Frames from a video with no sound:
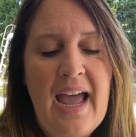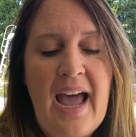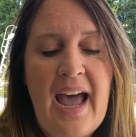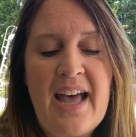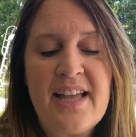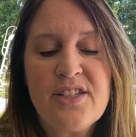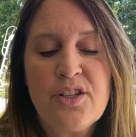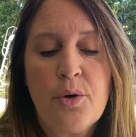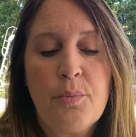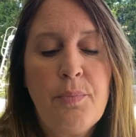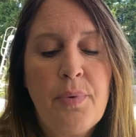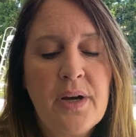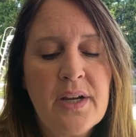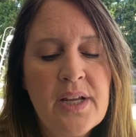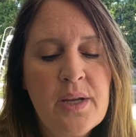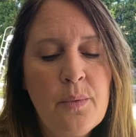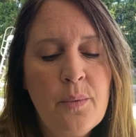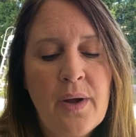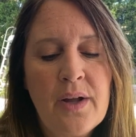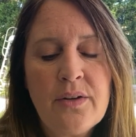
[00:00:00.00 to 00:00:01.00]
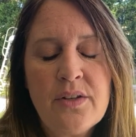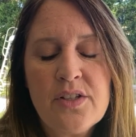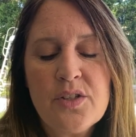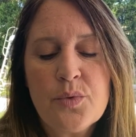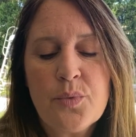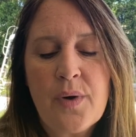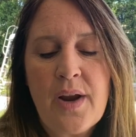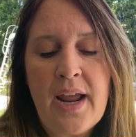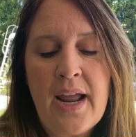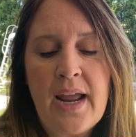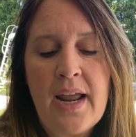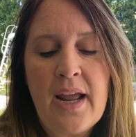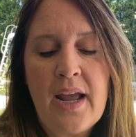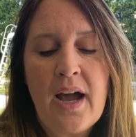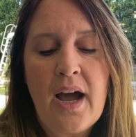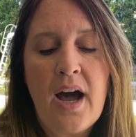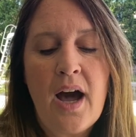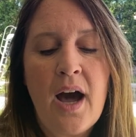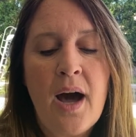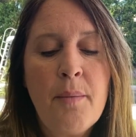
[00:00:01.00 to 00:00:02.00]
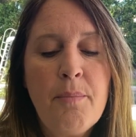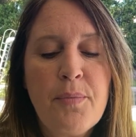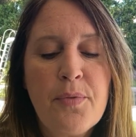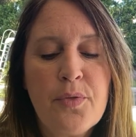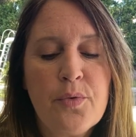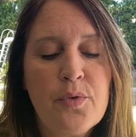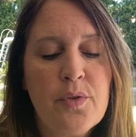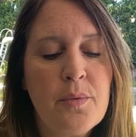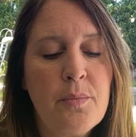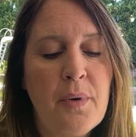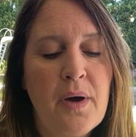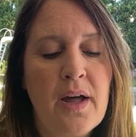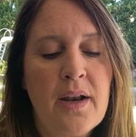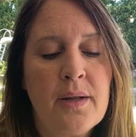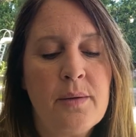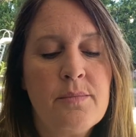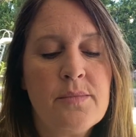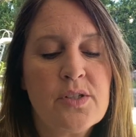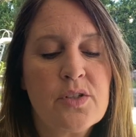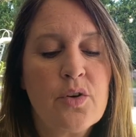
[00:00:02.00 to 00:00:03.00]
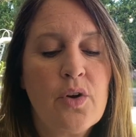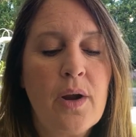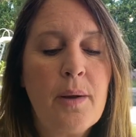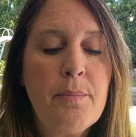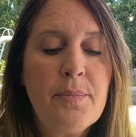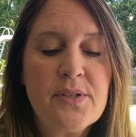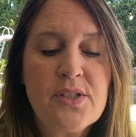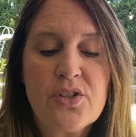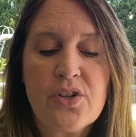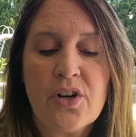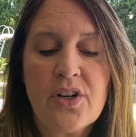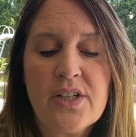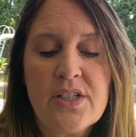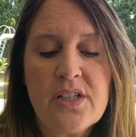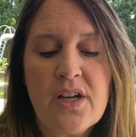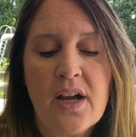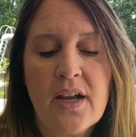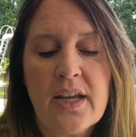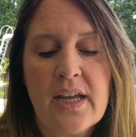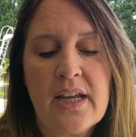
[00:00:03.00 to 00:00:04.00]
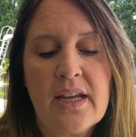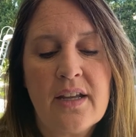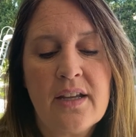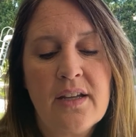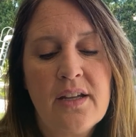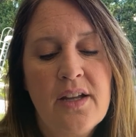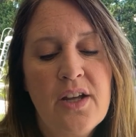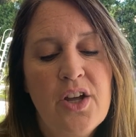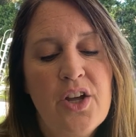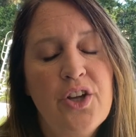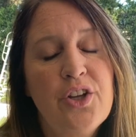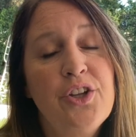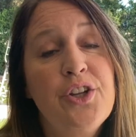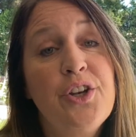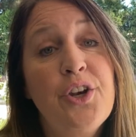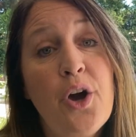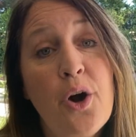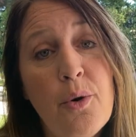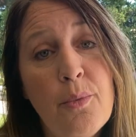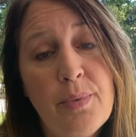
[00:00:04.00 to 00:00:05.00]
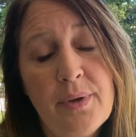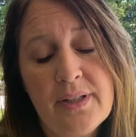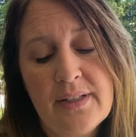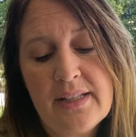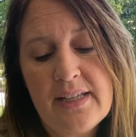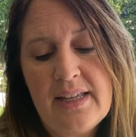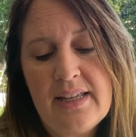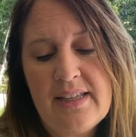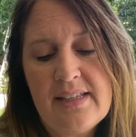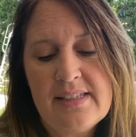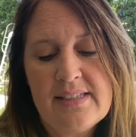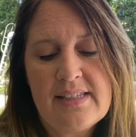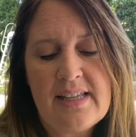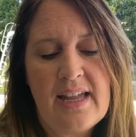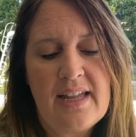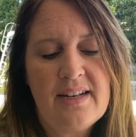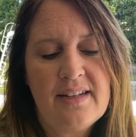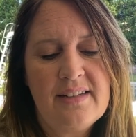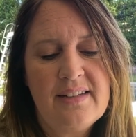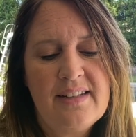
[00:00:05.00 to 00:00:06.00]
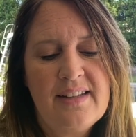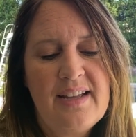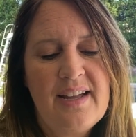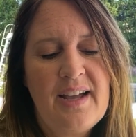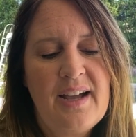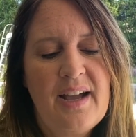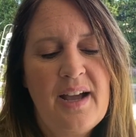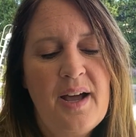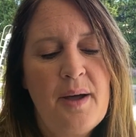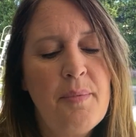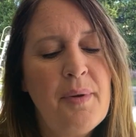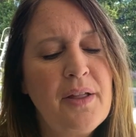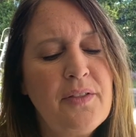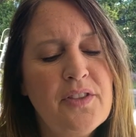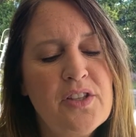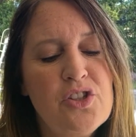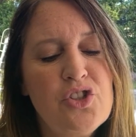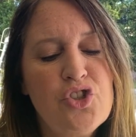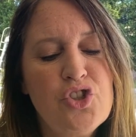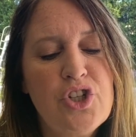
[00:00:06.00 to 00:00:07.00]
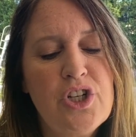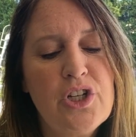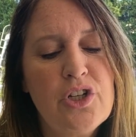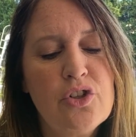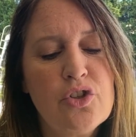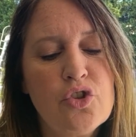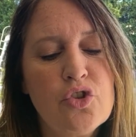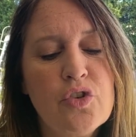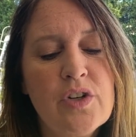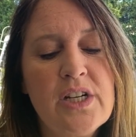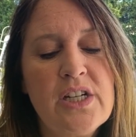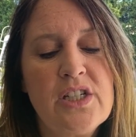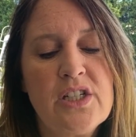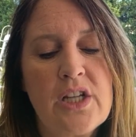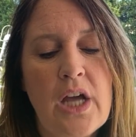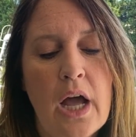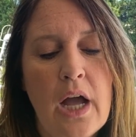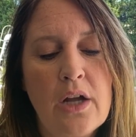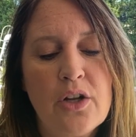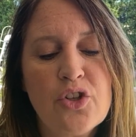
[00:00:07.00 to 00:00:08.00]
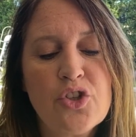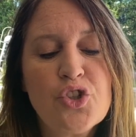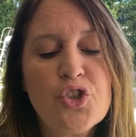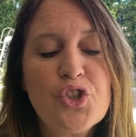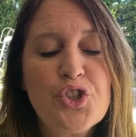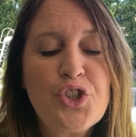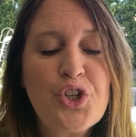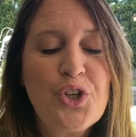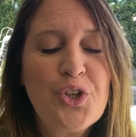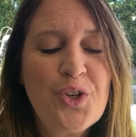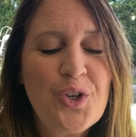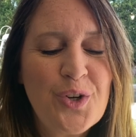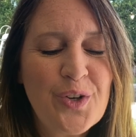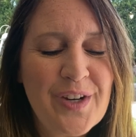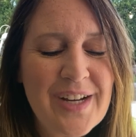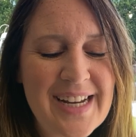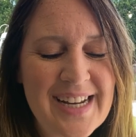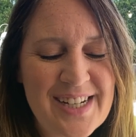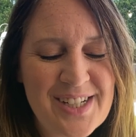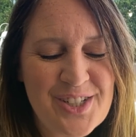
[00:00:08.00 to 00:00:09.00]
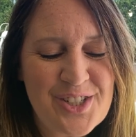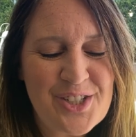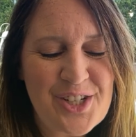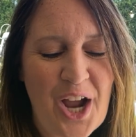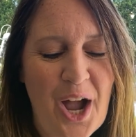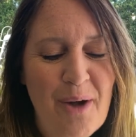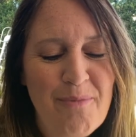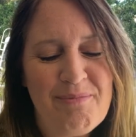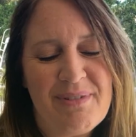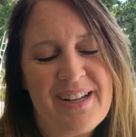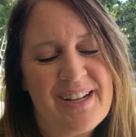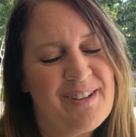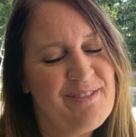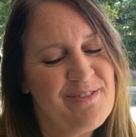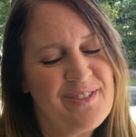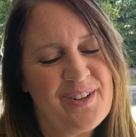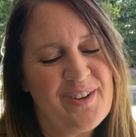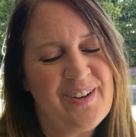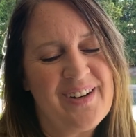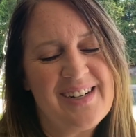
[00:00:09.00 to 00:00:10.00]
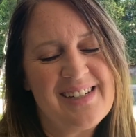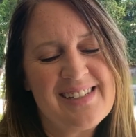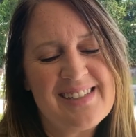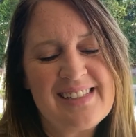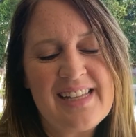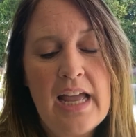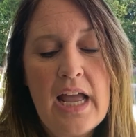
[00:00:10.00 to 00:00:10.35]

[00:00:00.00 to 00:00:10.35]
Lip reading: As our buggy wound its way up through the bottoms, Grandpa started talking. You know, Billy, he said, about this tree chopping of yours.